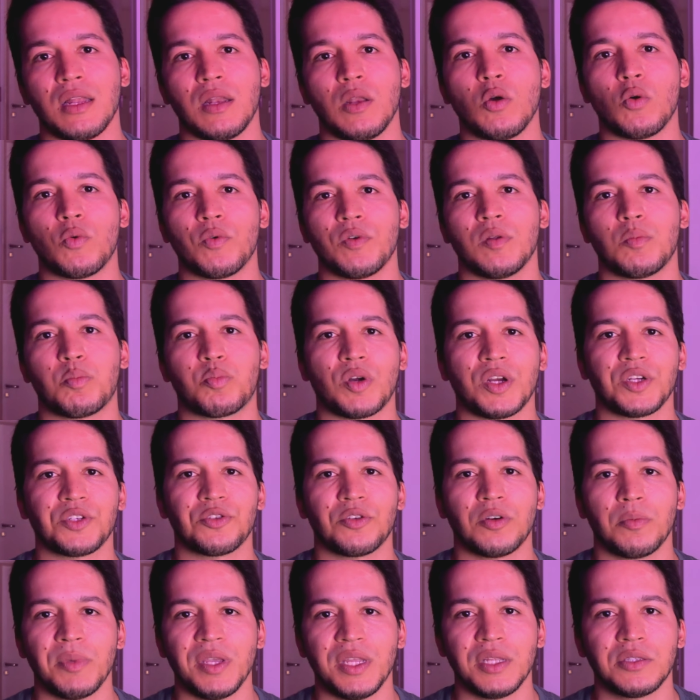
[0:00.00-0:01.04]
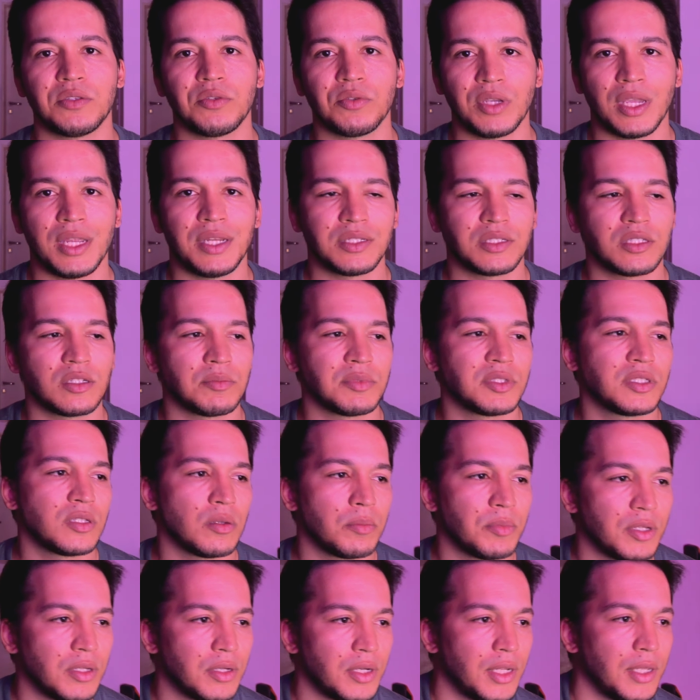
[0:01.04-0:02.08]
lower the pressure a bit to gain some
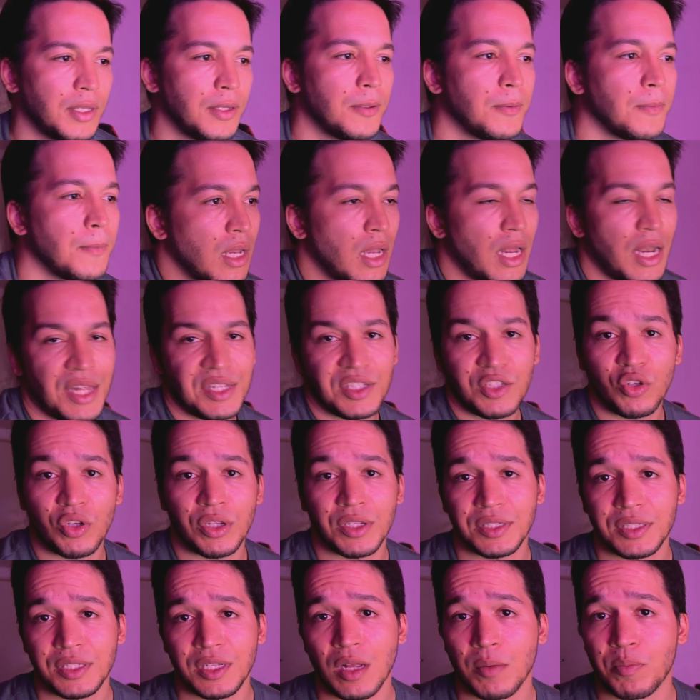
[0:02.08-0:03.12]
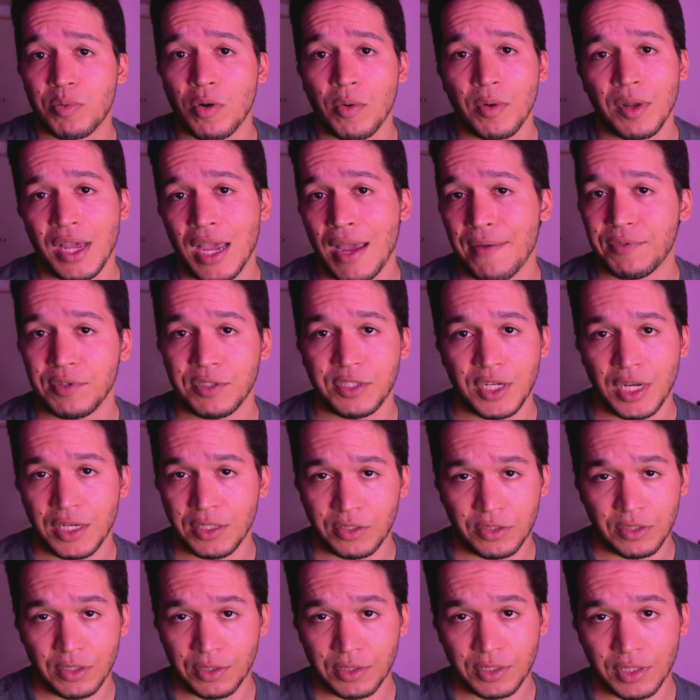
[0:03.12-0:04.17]
stability. And as you can see, I'll probably have to
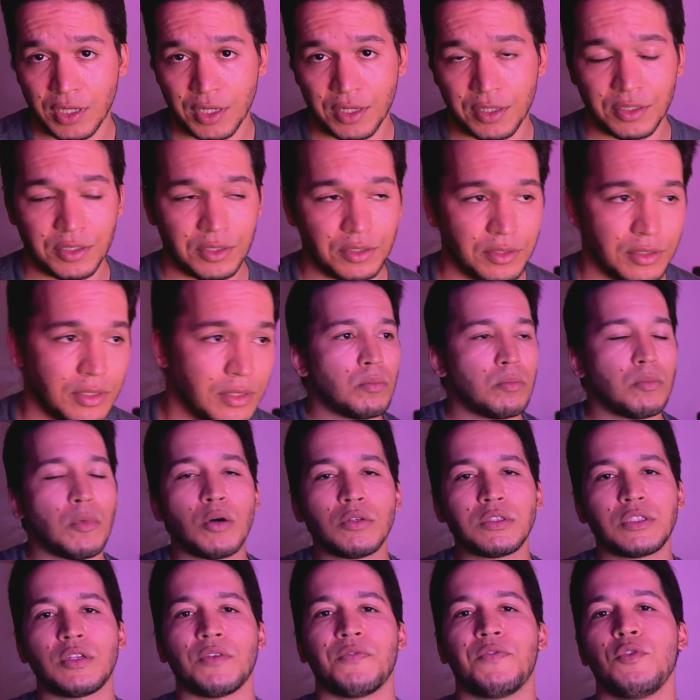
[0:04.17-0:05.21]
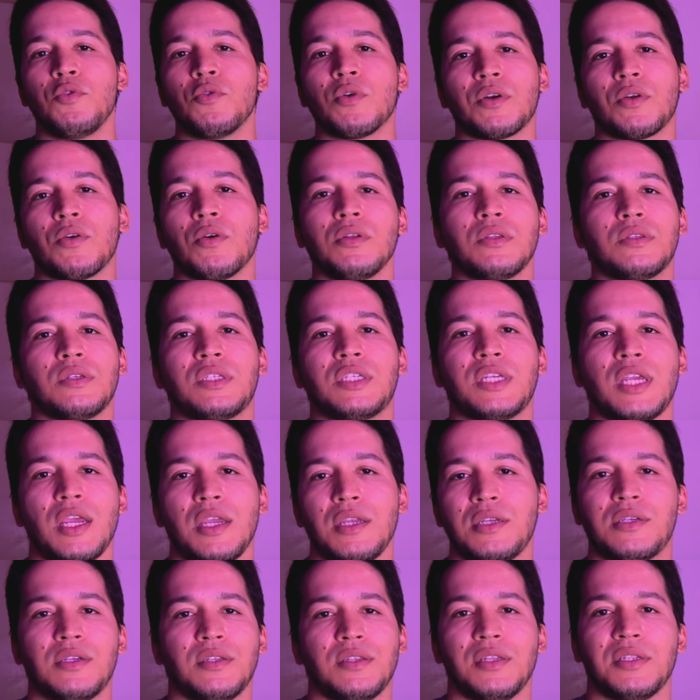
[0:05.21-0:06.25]
change the tire soon. Most of you are going to
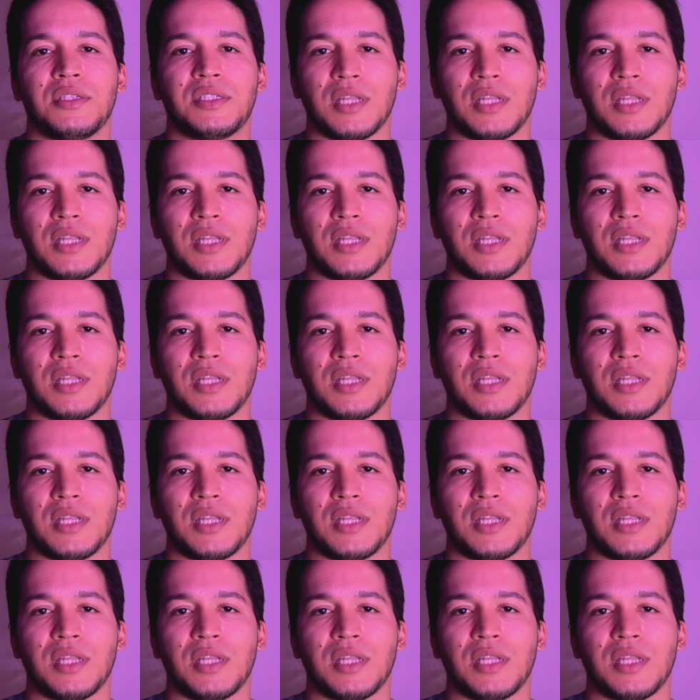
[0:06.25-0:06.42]
change this